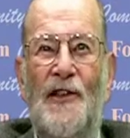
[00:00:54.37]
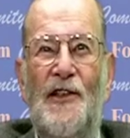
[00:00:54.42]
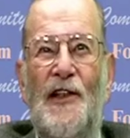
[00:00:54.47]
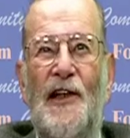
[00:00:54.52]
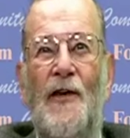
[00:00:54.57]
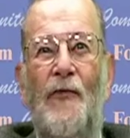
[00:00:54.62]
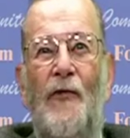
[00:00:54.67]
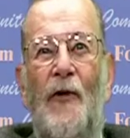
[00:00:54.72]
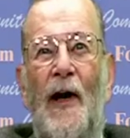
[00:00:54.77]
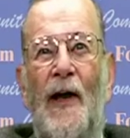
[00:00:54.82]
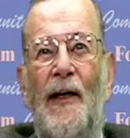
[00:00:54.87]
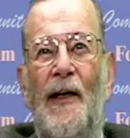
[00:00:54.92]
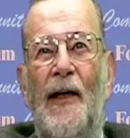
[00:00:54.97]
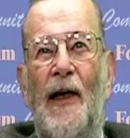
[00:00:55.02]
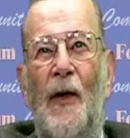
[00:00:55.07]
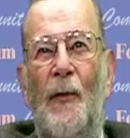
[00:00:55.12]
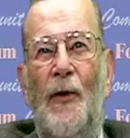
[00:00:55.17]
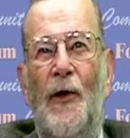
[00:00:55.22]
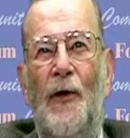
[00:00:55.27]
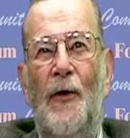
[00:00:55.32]
My name is Steve
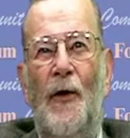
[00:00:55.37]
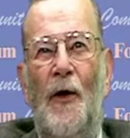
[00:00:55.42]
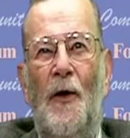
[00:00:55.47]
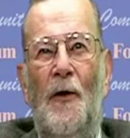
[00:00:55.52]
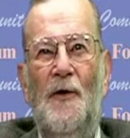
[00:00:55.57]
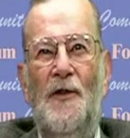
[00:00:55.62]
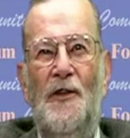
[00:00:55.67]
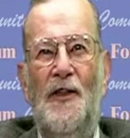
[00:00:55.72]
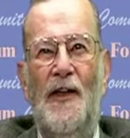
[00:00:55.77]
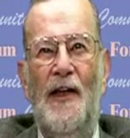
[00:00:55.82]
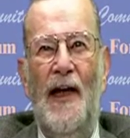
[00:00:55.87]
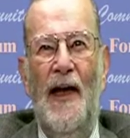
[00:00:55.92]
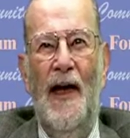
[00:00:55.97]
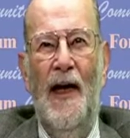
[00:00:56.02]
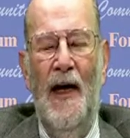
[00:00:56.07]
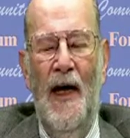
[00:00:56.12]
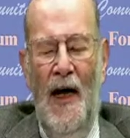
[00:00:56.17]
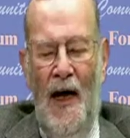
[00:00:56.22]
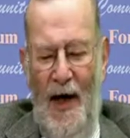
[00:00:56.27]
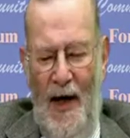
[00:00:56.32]
Fradkin. I'll be your
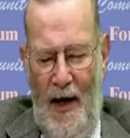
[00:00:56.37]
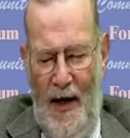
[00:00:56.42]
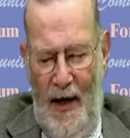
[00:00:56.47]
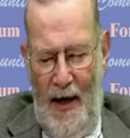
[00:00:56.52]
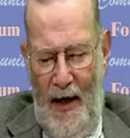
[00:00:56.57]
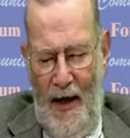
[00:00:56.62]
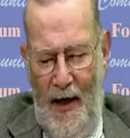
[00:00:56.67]
host today.